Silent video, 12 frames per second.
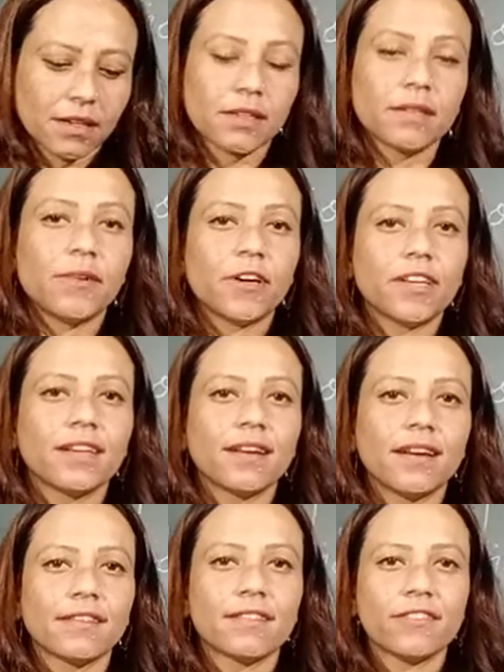Good morning,
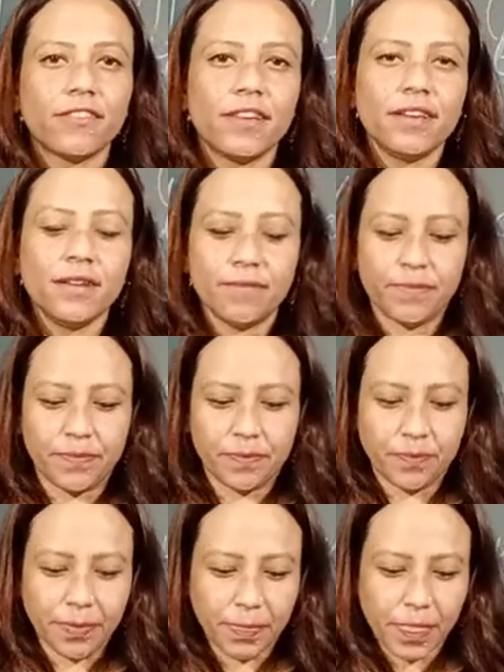class 3.
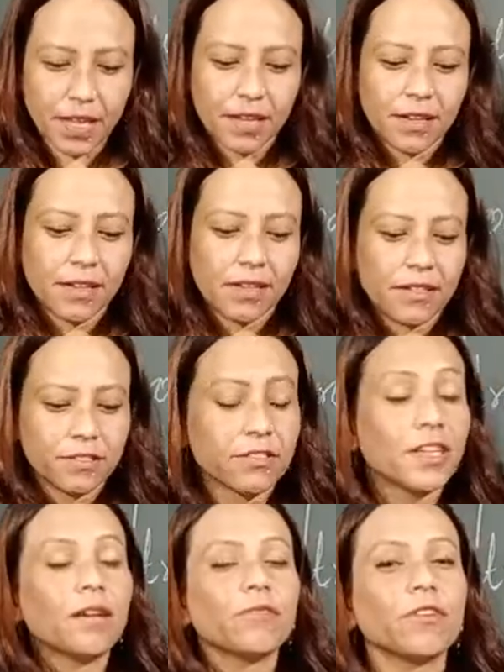
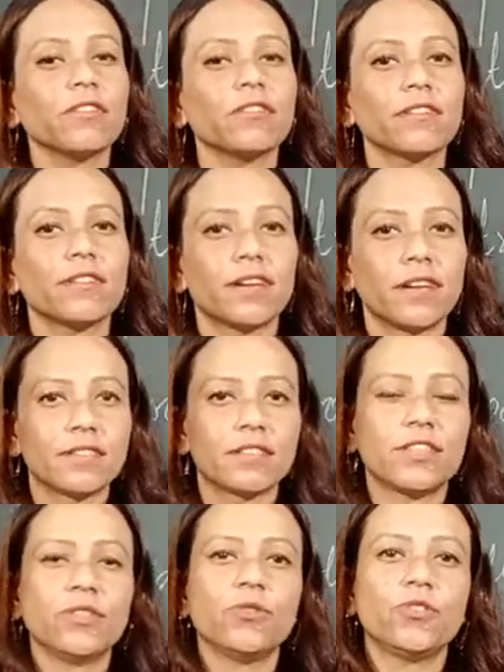Today I'm going to start
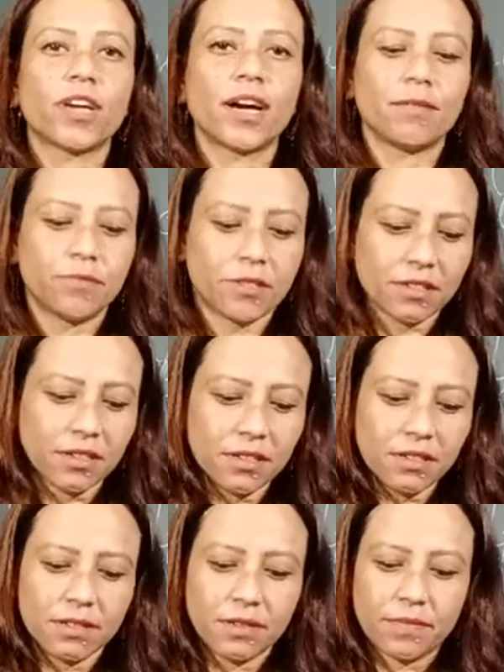a new chapter,
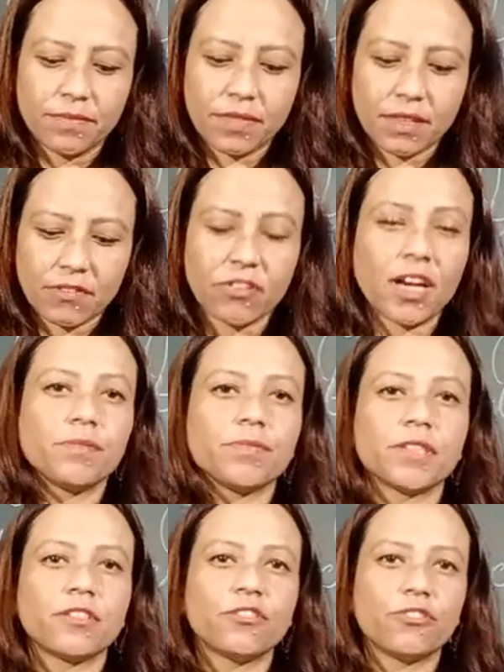
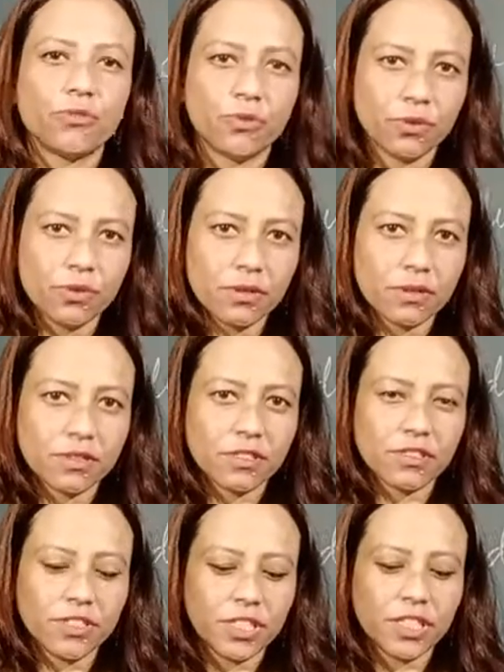chapter
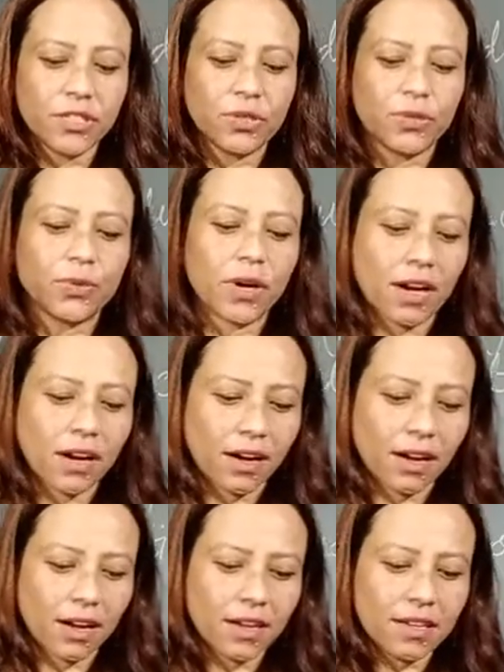2,
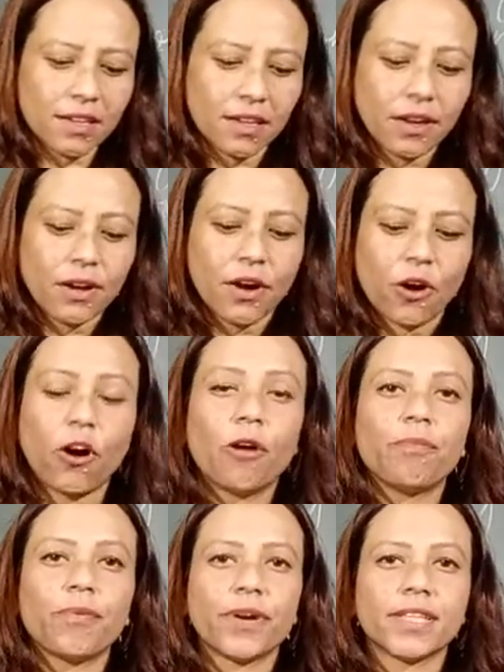GUI
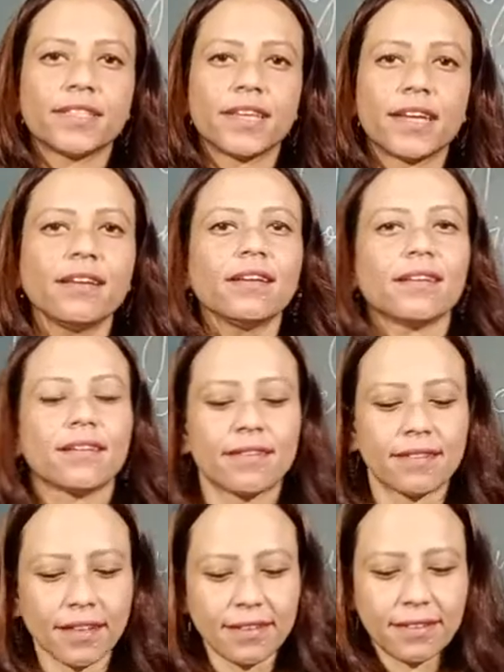operating
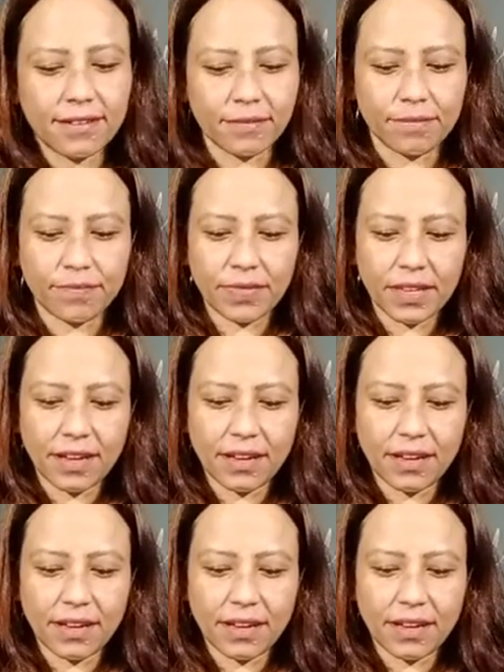system.